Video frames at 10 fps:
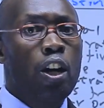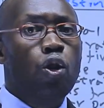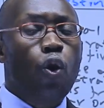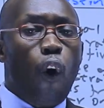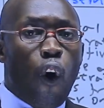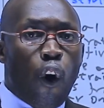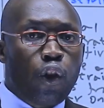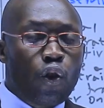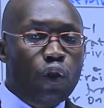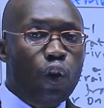So all
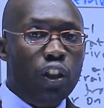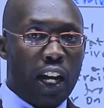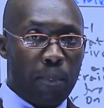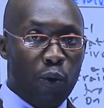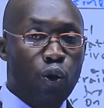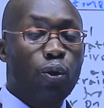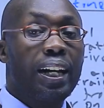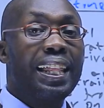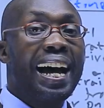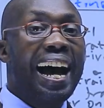those costs are put
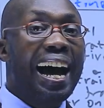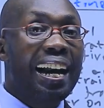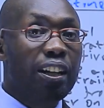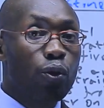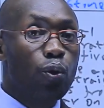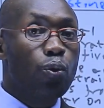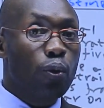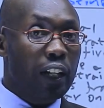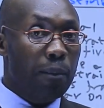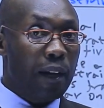together and used to
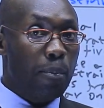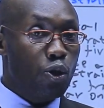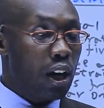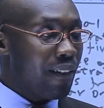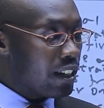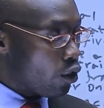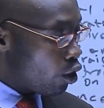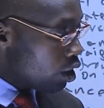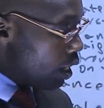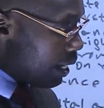claim capital allowance
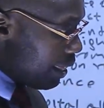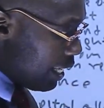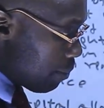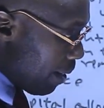on these